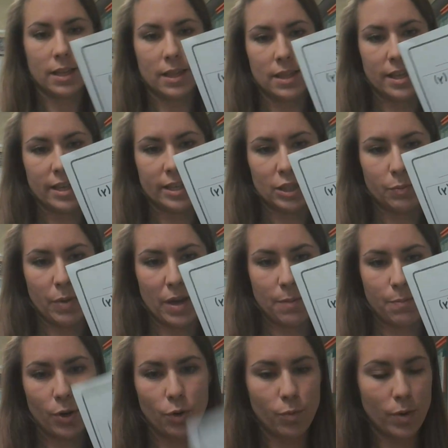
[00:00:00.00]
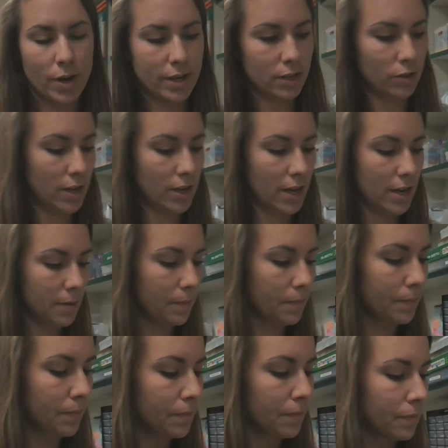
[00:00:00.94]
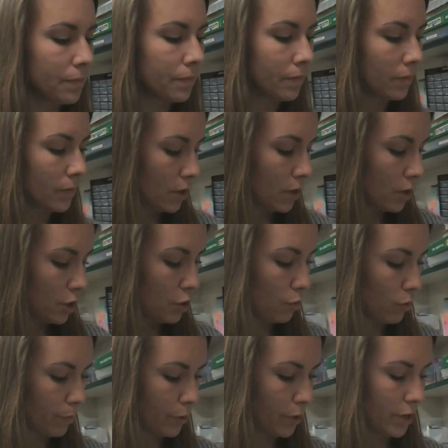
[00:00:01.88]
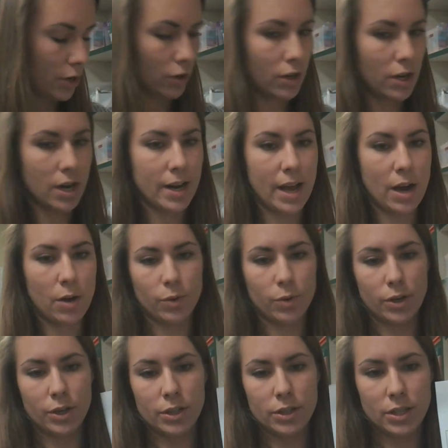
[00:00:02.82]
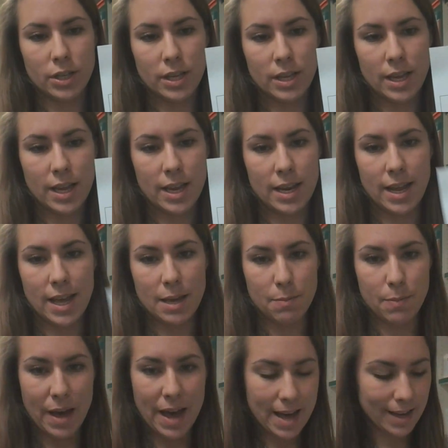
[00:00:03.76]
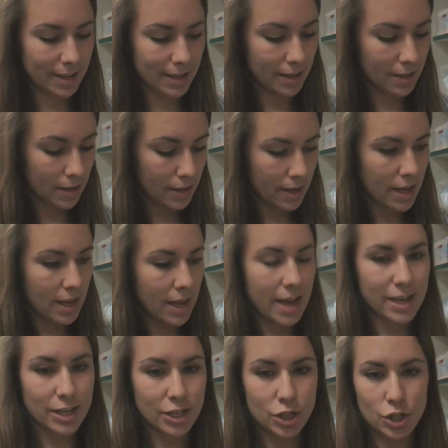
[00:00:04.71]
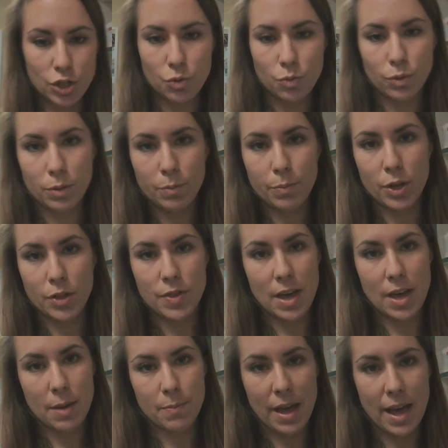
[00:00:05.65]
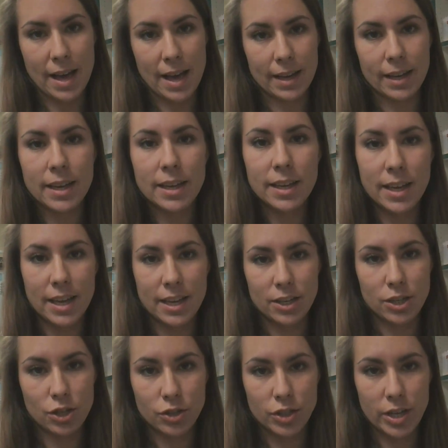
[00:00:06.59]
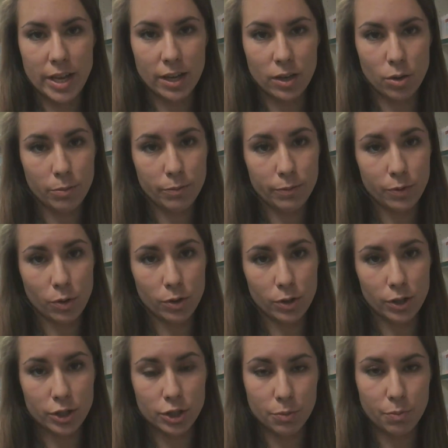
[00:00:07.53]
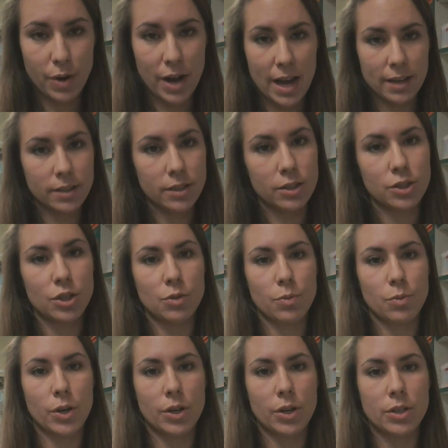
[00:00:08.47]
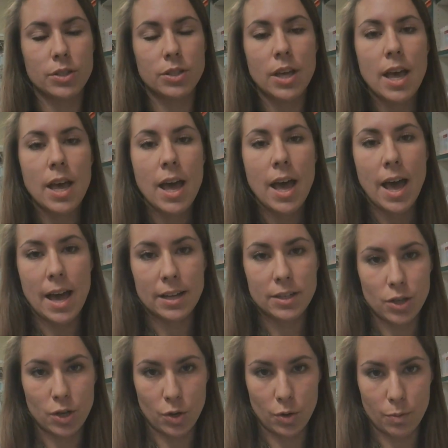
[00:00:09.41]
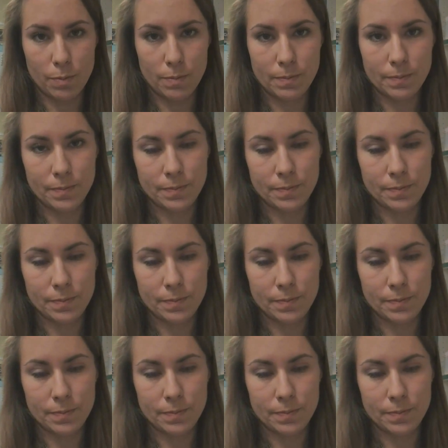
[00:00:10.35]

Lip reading: this paper when you're done. You will put your cutout words in a bag and you will put that bag in your take-home folder to practice your words at home.